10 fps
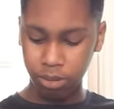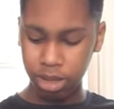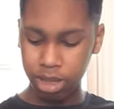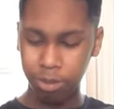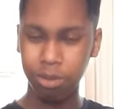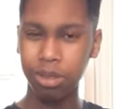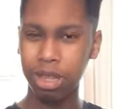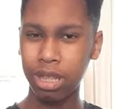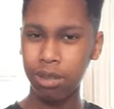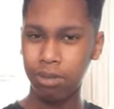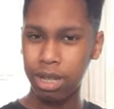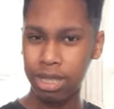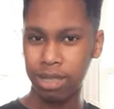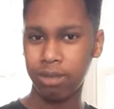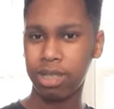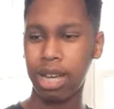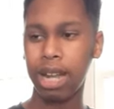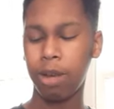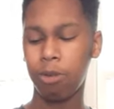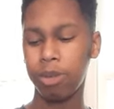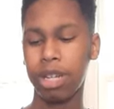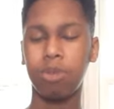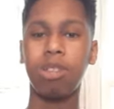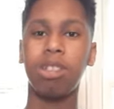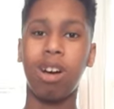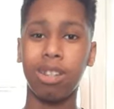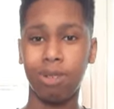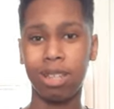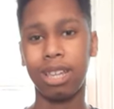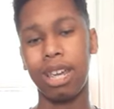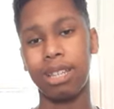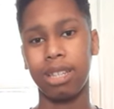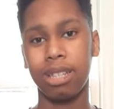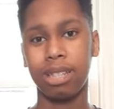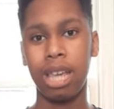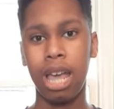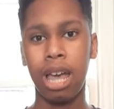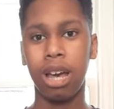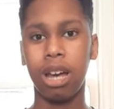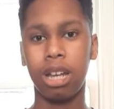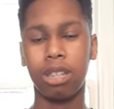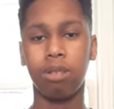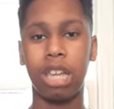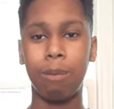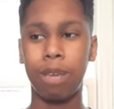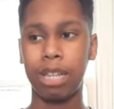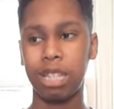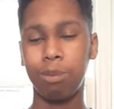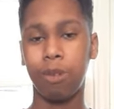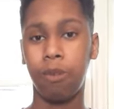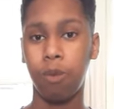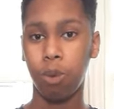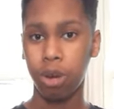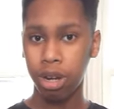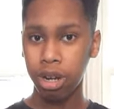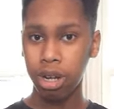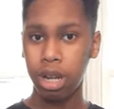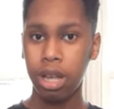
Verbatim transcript: what the thing was, it was kind of helpful because we lost one of the cases, uh, little game cases before.